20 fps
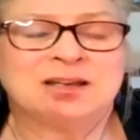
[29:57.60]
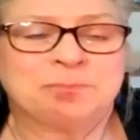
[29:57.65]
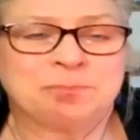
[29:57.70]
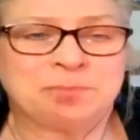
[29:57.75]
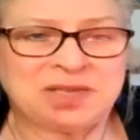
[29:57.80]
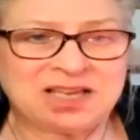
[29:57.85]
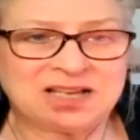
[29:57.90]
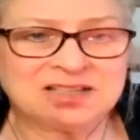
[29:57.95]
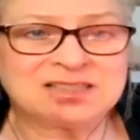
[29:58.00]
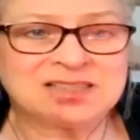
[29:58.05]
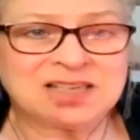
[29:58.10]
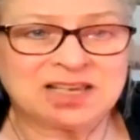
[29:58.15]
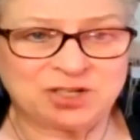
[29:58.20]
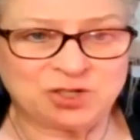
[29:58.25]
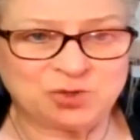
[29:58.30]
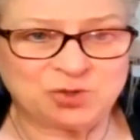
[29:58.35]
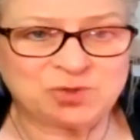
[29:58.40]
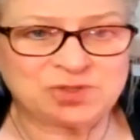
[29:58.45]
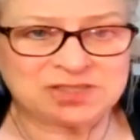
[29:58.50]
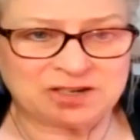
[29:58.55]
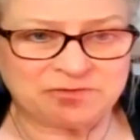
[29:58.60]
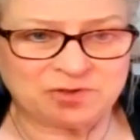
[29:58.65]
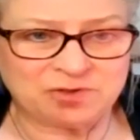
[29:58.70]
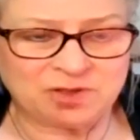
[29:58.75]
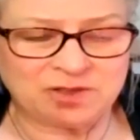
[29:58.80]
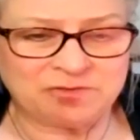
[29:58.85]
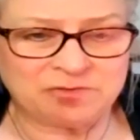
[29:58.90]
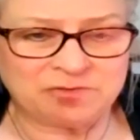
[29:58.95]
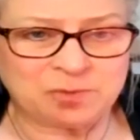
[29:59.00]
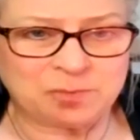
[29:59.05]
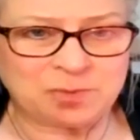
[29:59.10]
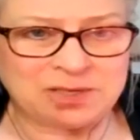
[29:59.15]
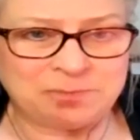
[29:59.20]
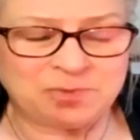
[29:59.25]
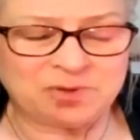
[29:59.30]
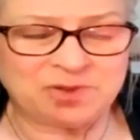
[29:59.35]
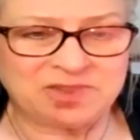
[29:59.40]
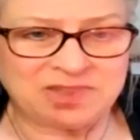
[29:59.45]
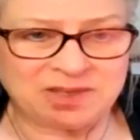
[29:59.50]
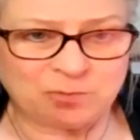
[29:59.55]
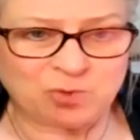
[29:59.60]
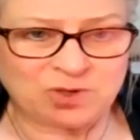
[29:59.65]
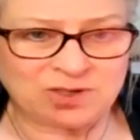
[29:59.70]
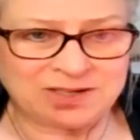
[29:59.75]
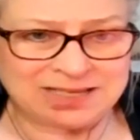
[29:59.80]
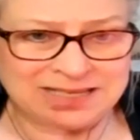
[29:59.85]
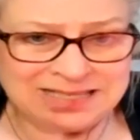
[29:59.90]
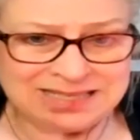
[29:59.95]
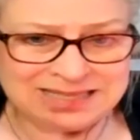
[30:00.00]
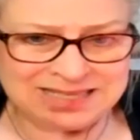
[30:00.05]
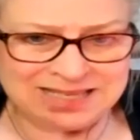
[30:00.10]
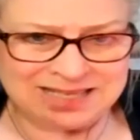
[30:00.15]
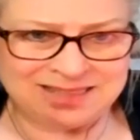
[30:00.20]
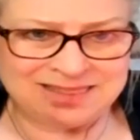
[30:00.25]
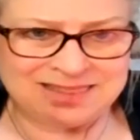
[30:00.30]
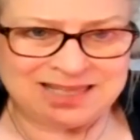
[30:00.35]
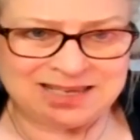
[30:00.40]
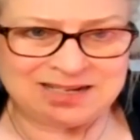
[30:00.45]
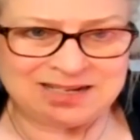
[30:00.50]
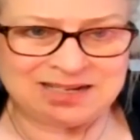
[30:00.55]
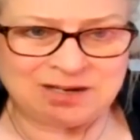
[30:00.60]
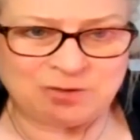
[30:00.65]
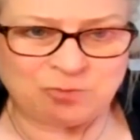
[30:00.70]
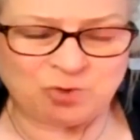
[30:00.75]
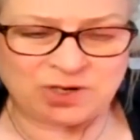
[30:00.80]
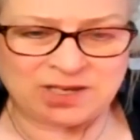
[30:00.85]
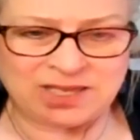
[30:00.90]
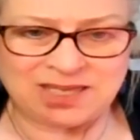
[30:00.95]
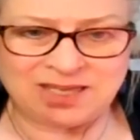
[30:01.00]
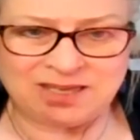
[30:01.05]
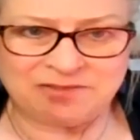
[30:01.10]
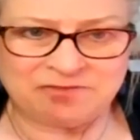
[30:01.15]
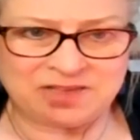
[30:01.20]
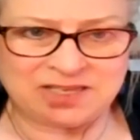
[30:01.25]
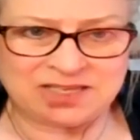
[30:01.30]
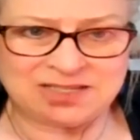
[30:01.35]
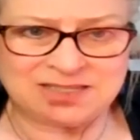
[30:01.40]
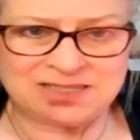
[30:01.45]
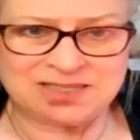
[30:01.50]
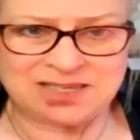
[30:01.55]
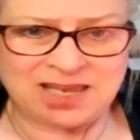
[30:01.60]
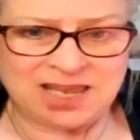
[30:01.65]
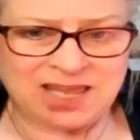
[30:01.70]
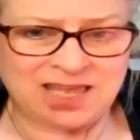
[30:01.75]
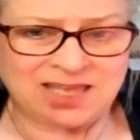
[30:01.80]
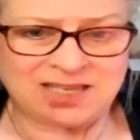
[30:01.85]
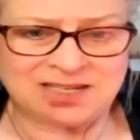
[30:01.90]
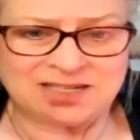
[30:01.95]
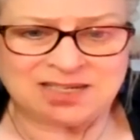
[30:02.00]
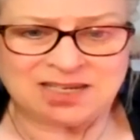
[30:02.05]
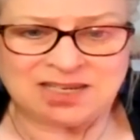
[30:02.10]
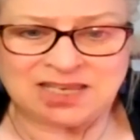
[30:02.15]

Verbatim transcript: because I knew several of the people that were in that networking event, and